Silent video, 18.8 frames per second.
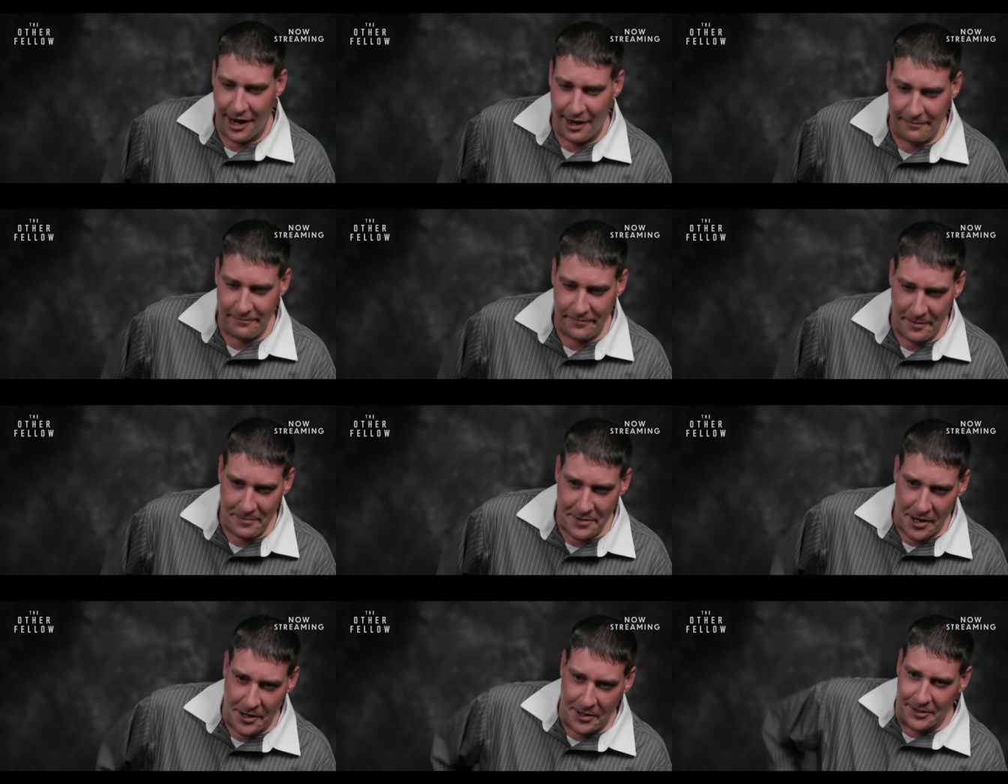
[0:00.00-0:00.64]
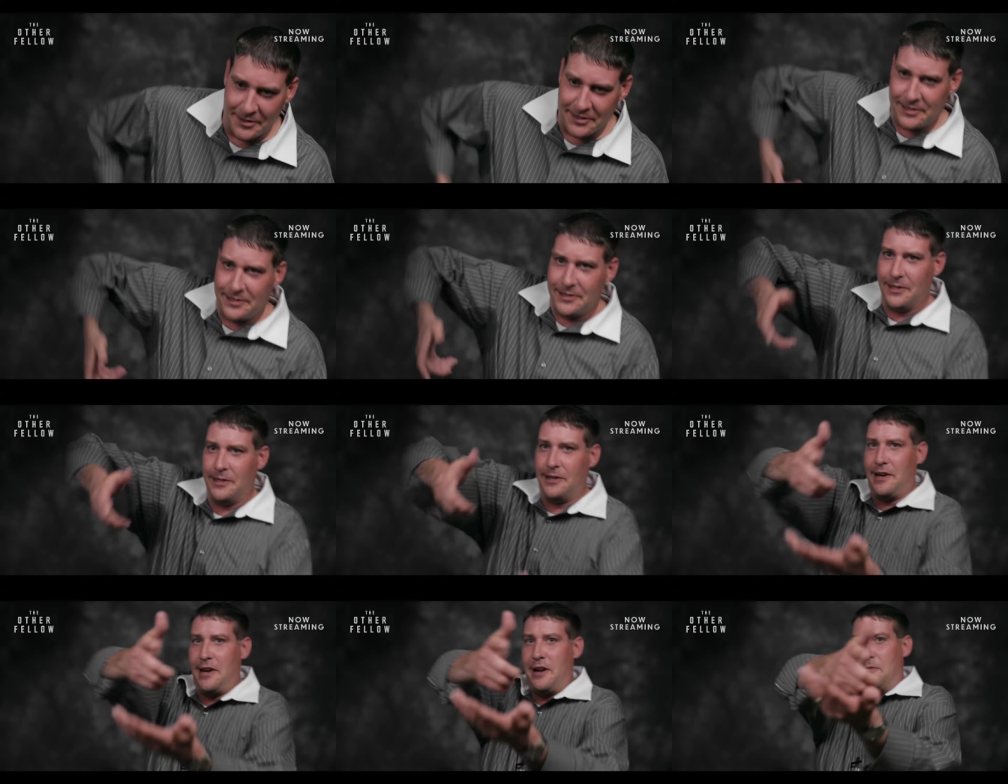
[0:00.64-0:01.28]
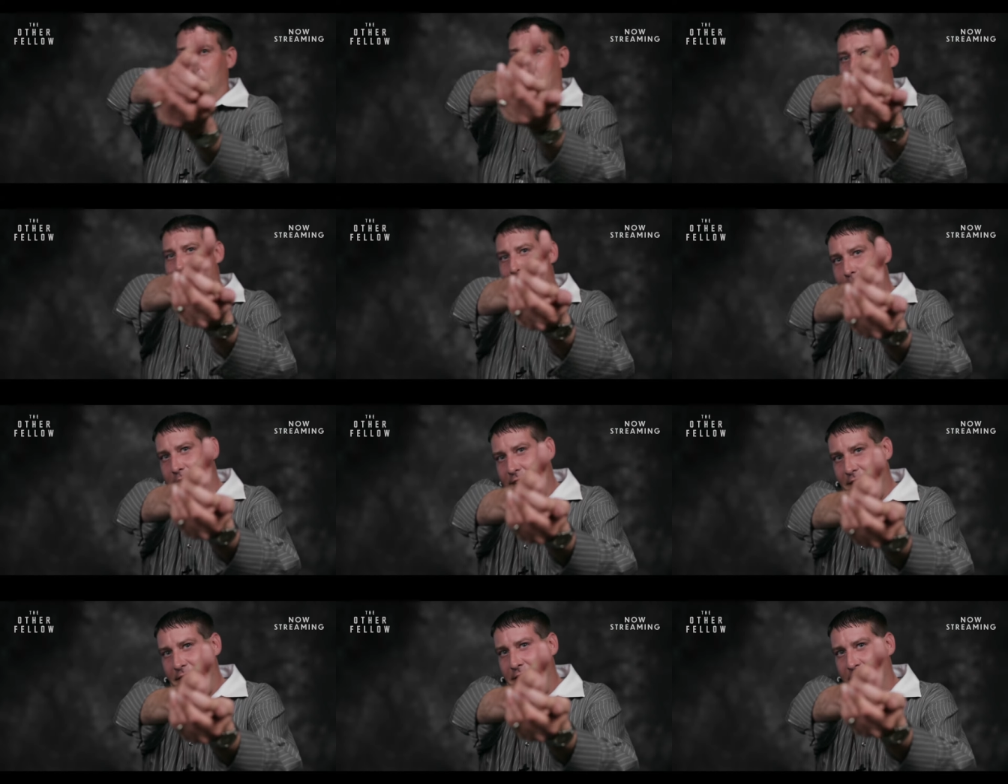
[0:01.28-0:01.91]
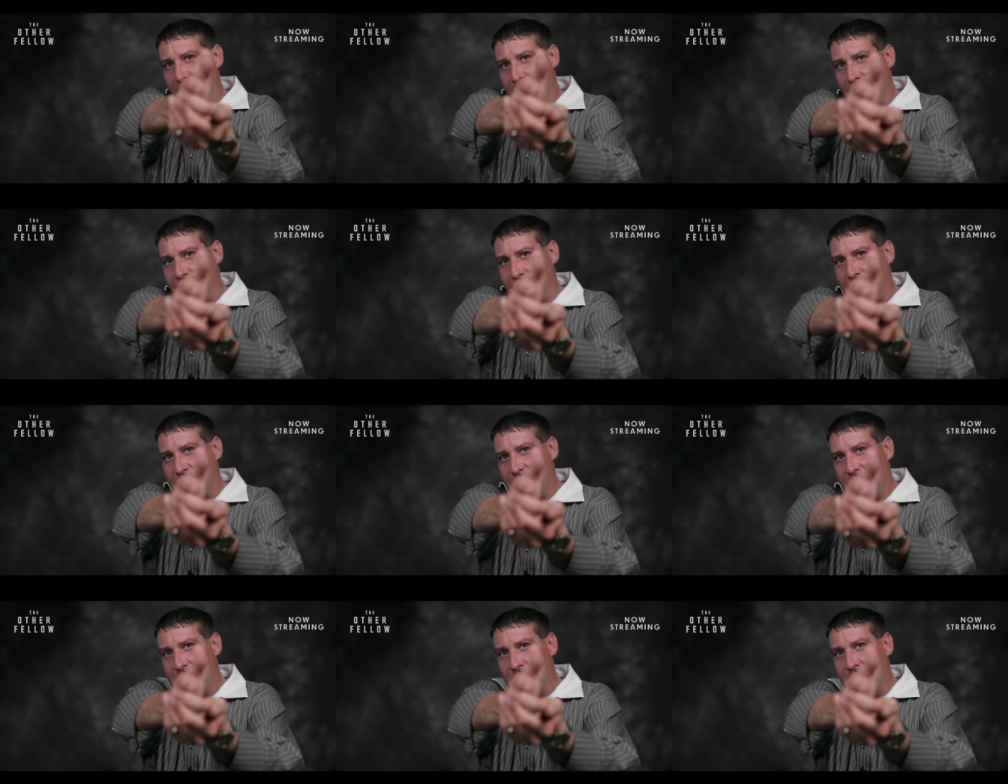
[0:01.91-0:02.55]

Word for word: Up from the holster and right in my face.